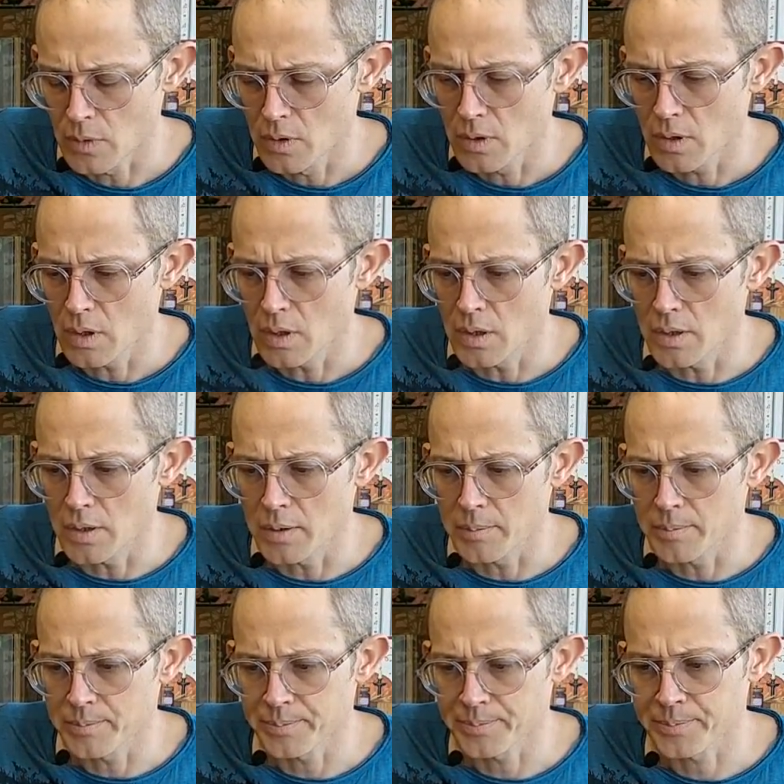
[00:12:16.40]

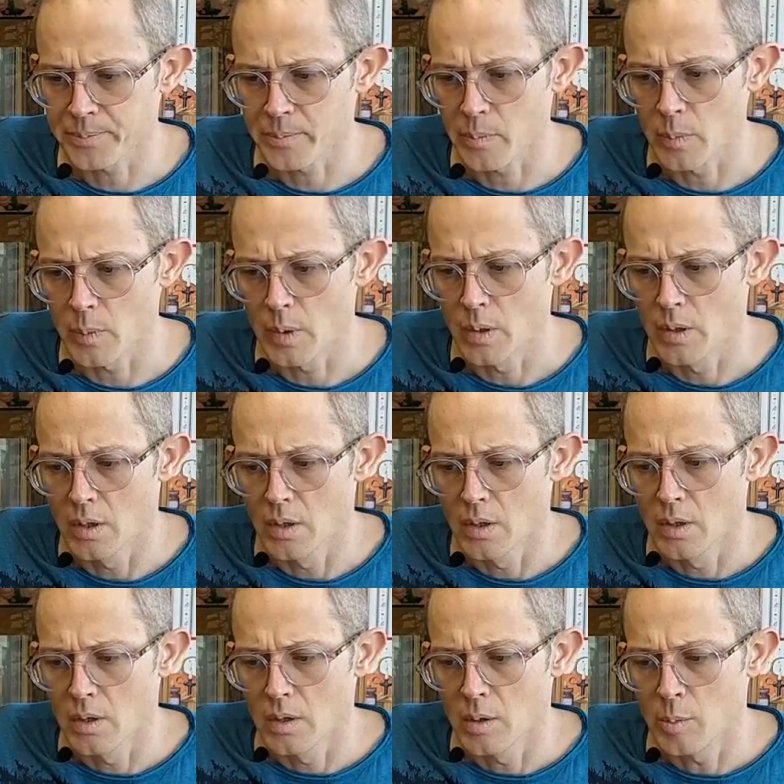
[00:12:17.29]
But
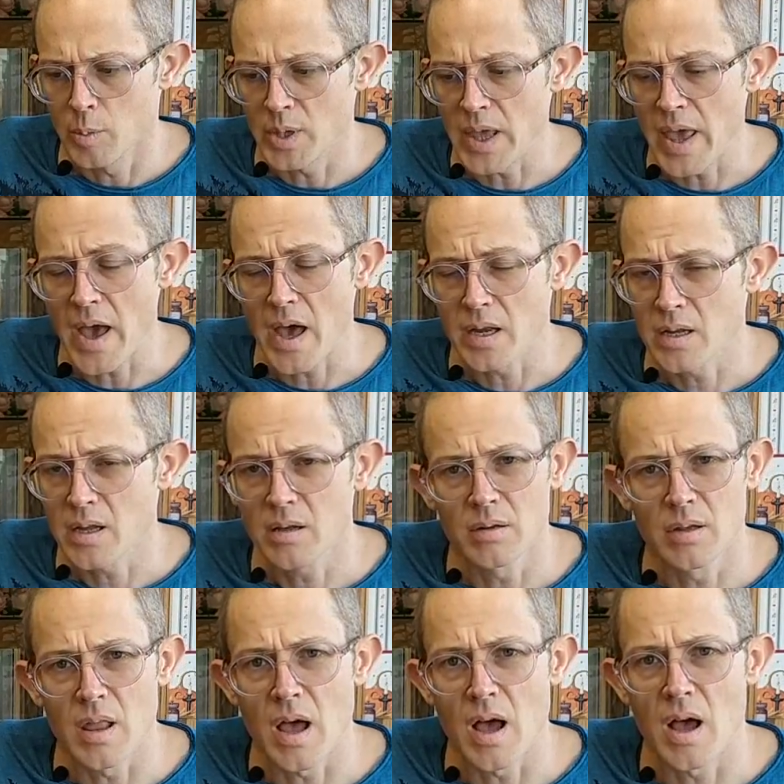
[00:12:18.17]
yeah, not
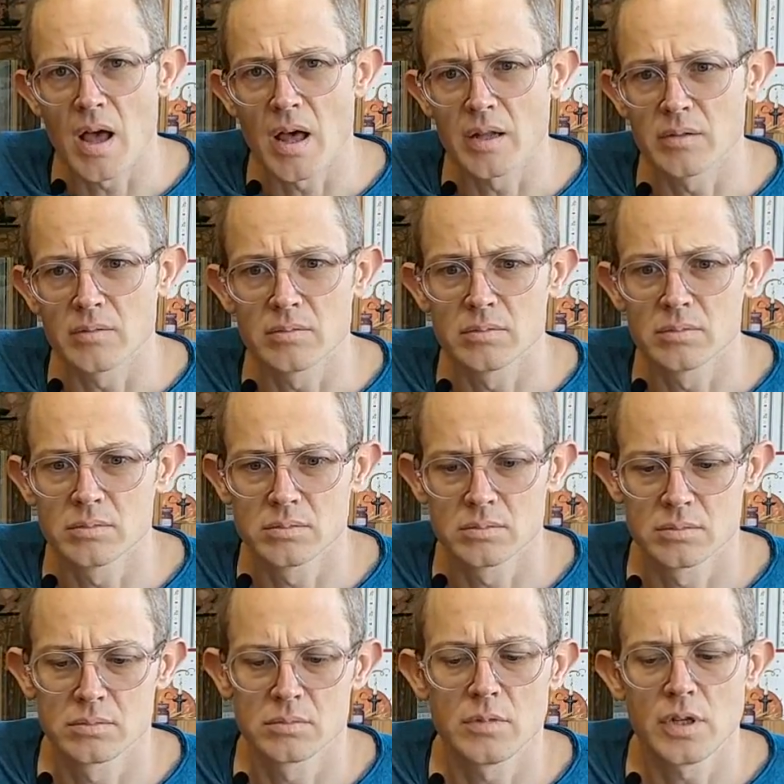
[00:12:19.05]
a lot.
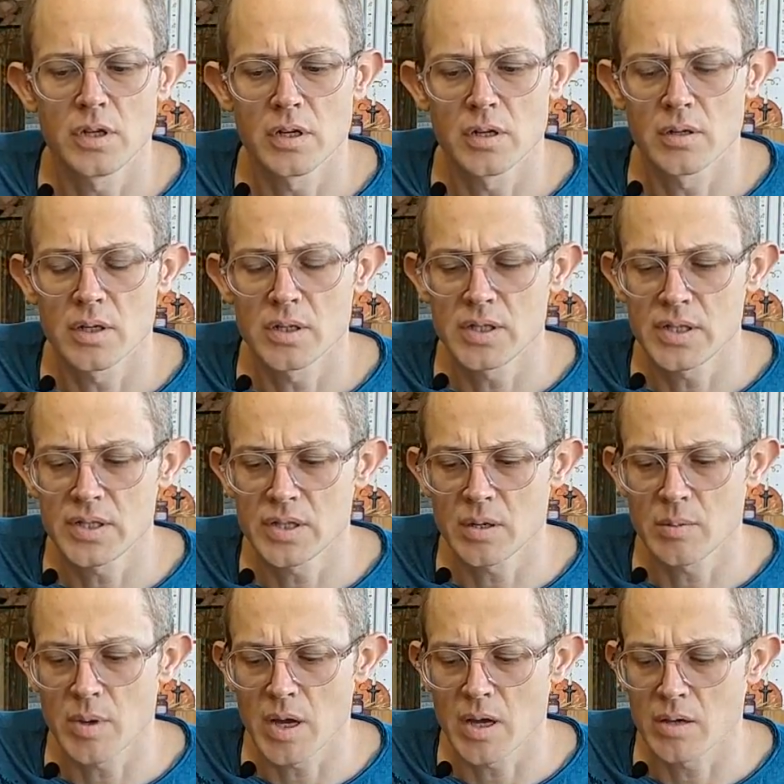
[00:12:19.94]
You know, a
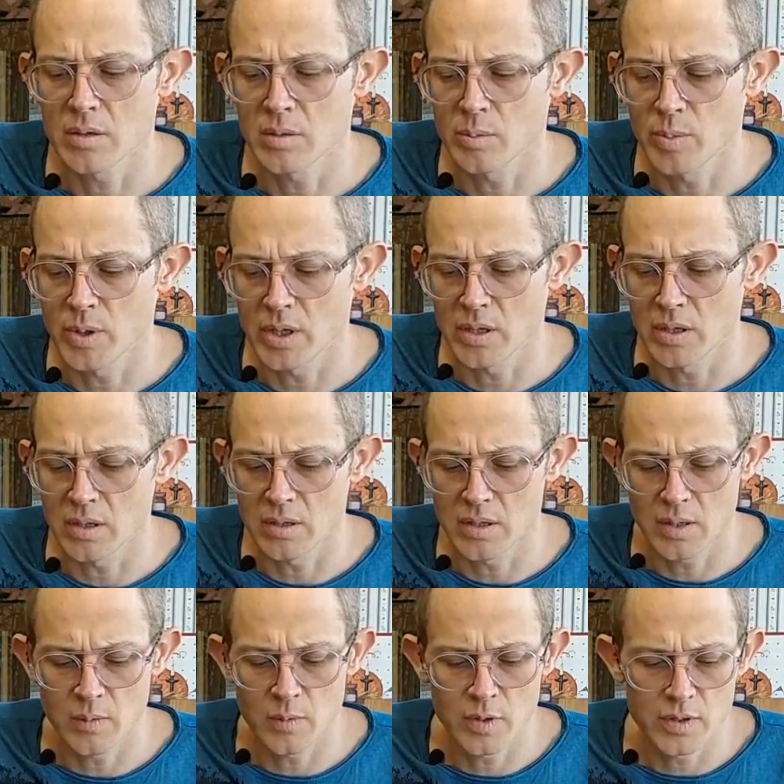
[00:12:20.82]
decent amount, but
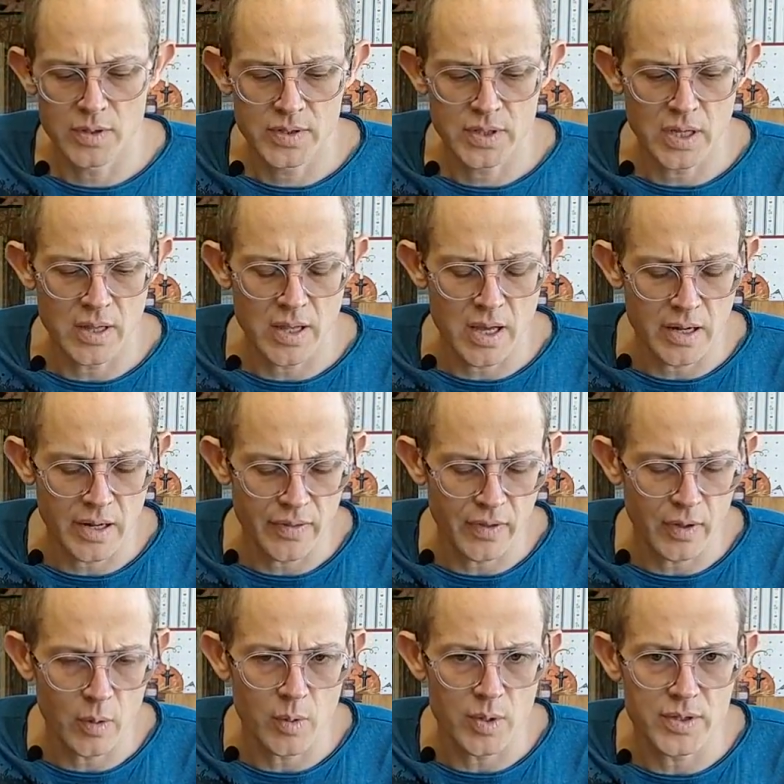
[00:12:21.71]
they will sell out. I
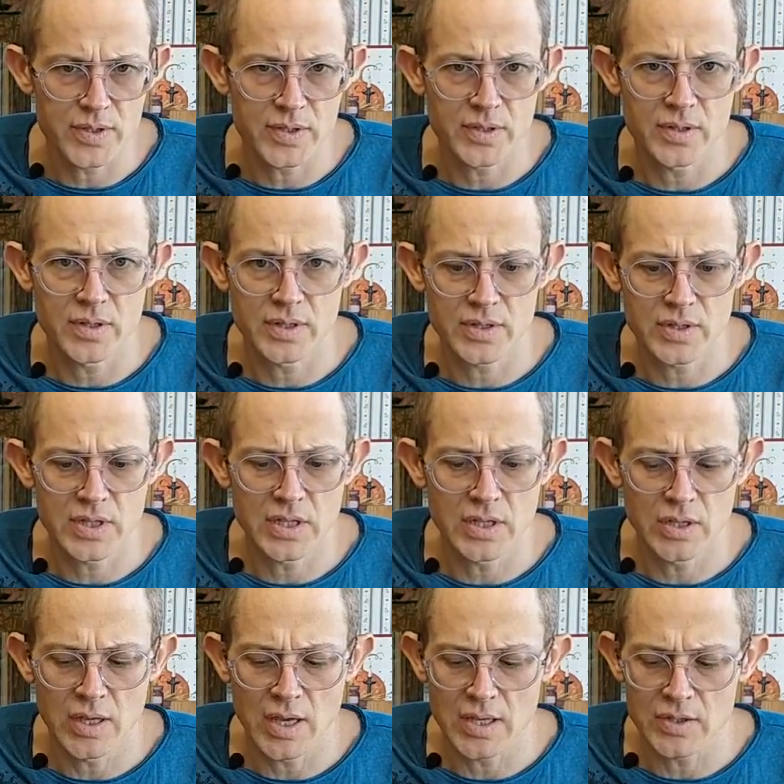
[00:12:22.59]
think once this
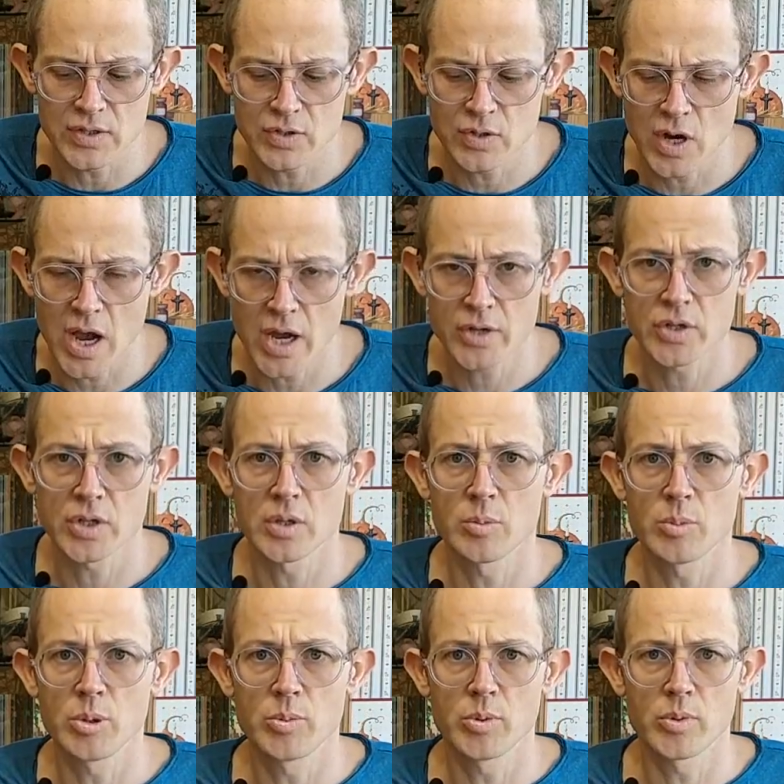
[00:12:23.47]
tea gains traction
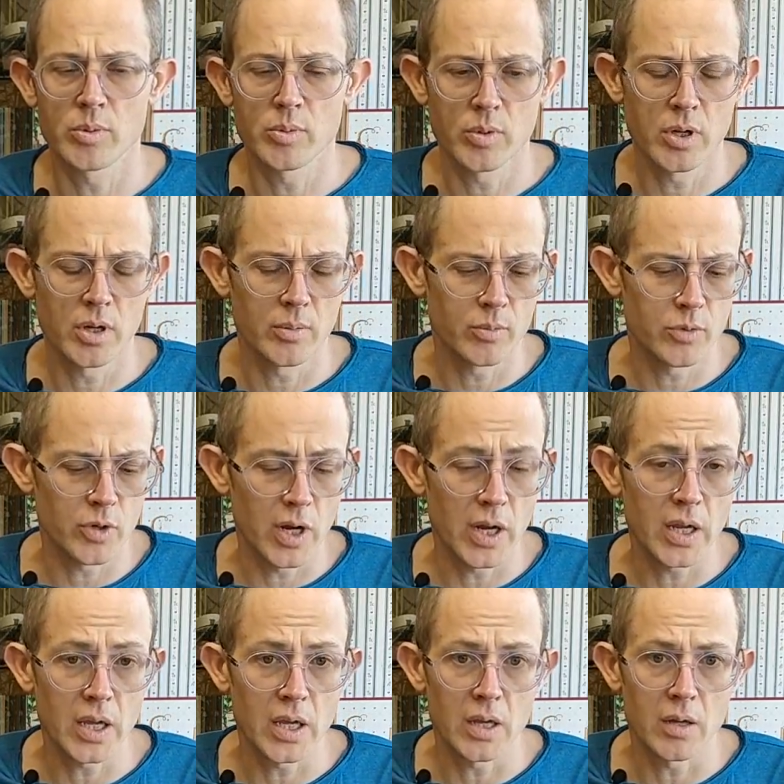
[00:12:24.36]
and people
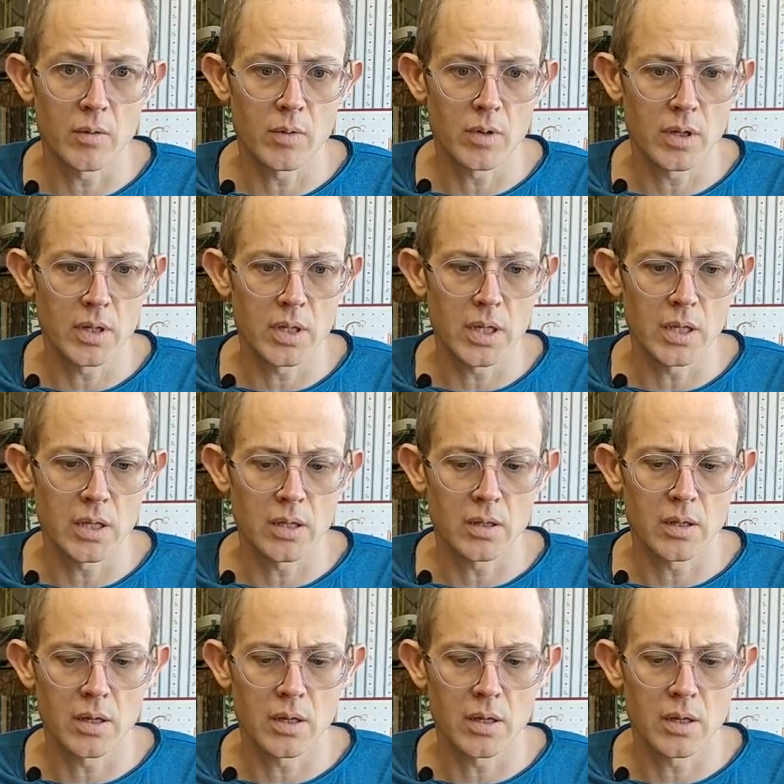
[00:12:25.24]
drink it and really